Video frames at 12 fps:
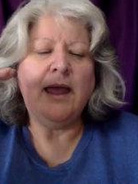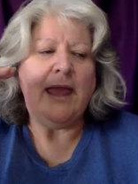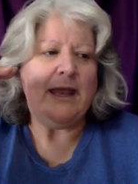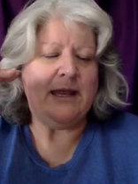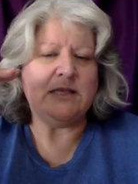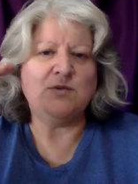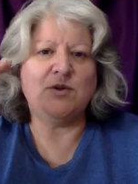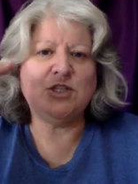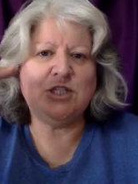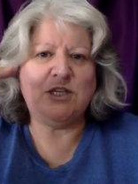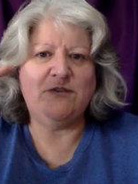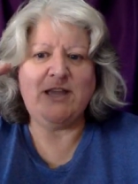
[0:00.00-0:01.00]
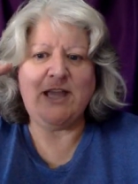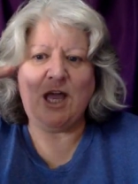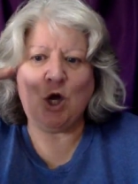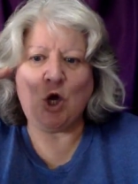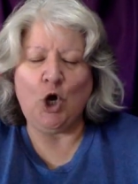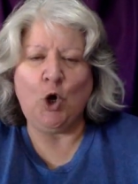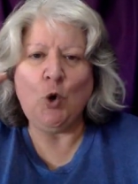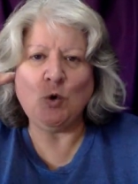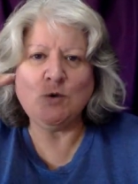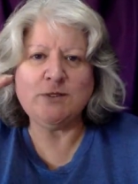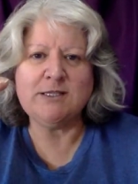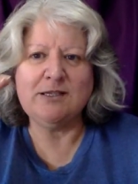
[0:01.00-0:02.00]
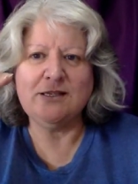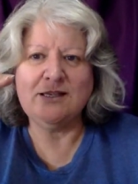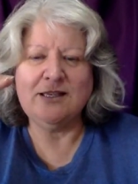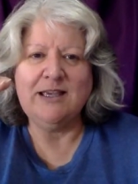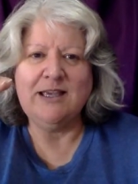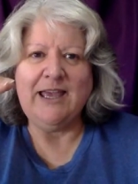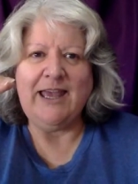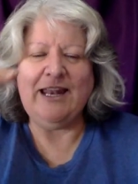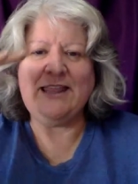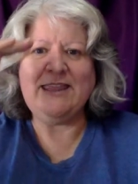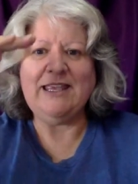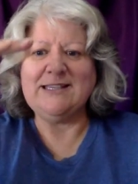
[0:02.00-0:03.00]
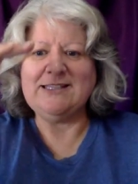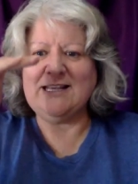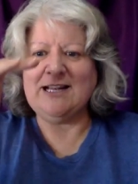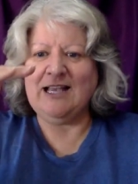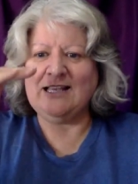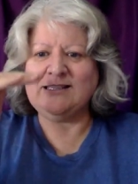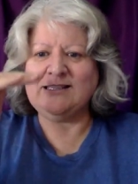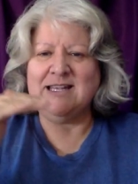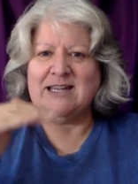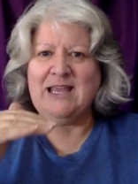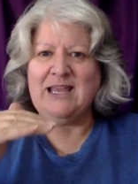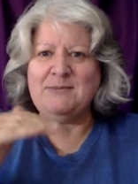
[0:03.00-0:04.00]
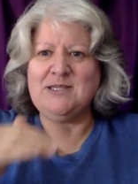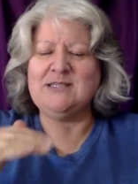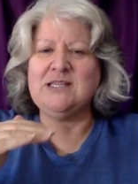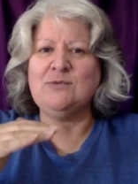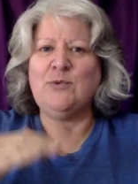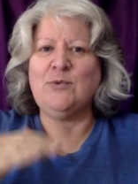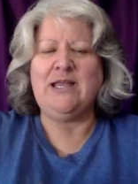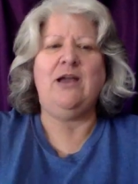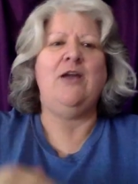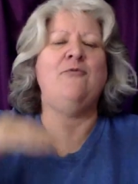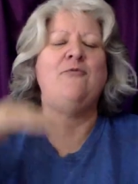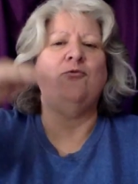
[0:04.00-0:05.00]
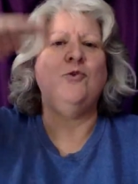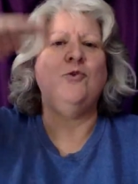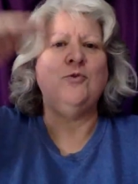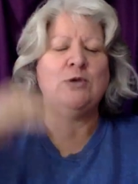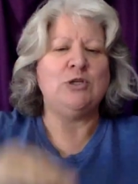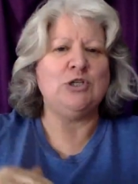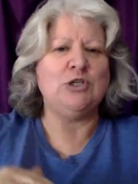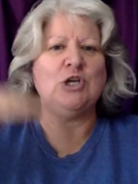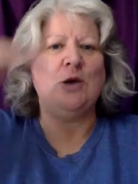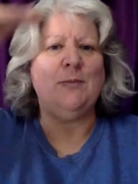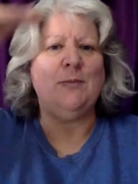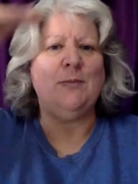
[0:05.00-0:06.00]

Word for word: And as we're achieving our goals and our things, the glass is getting empty, so that we now have room to top it